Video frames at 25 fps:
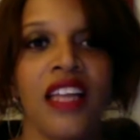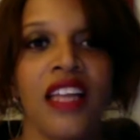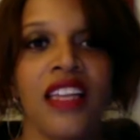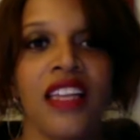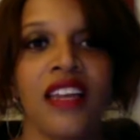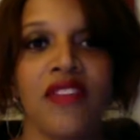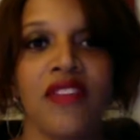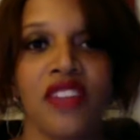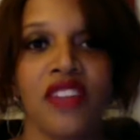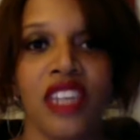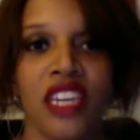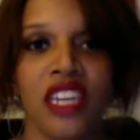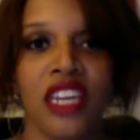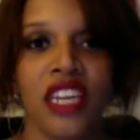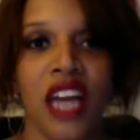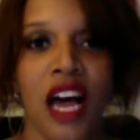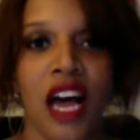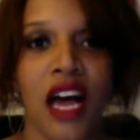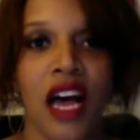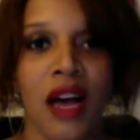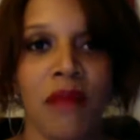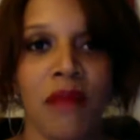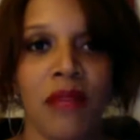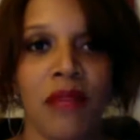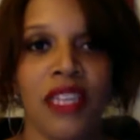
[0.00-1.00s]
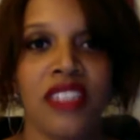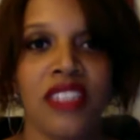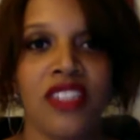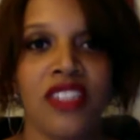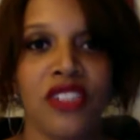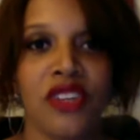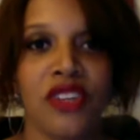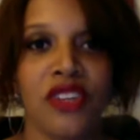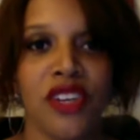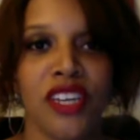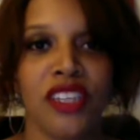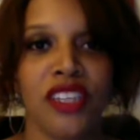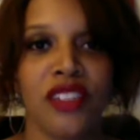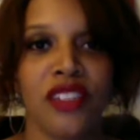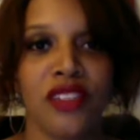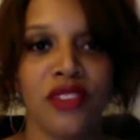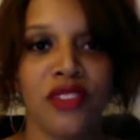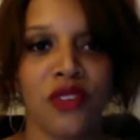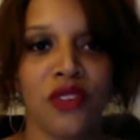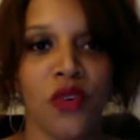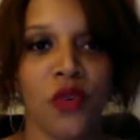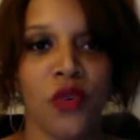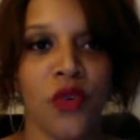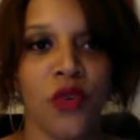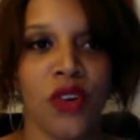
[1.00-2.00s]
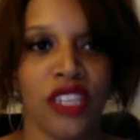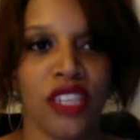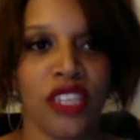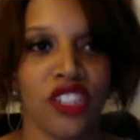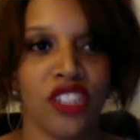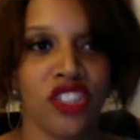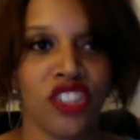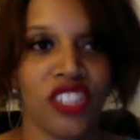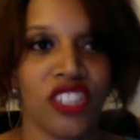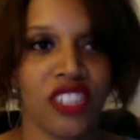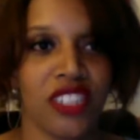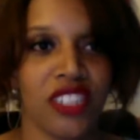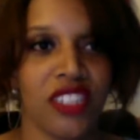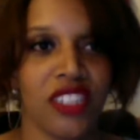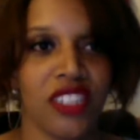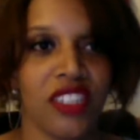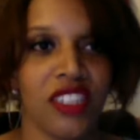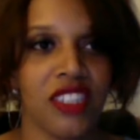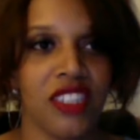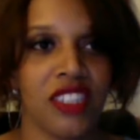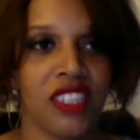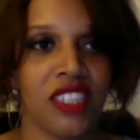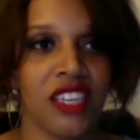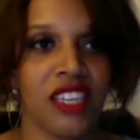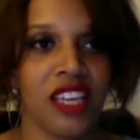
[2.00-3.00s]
left any comments or any sort of questions.